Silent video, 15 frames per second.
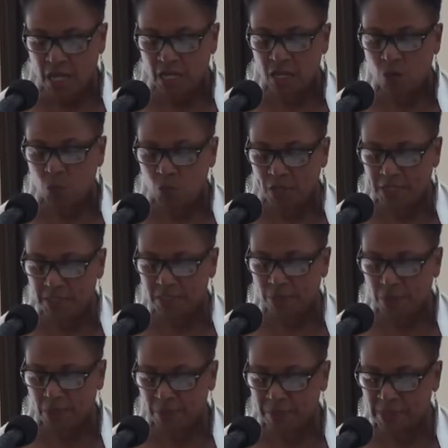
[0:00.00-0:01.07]
can white
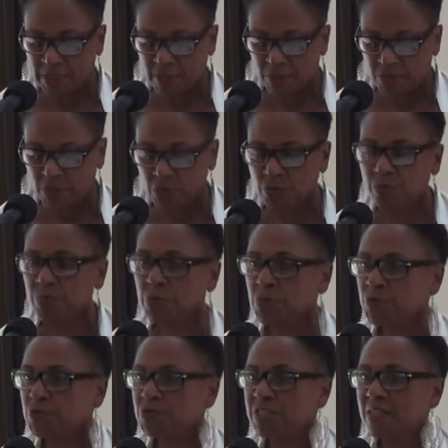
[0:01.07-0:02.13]
supremacy be
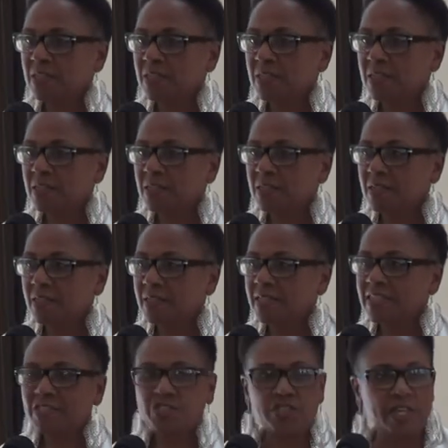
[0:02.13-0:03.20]
removed,
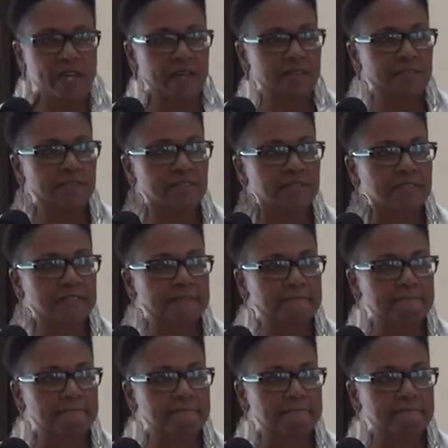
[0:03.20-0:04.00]
is yes.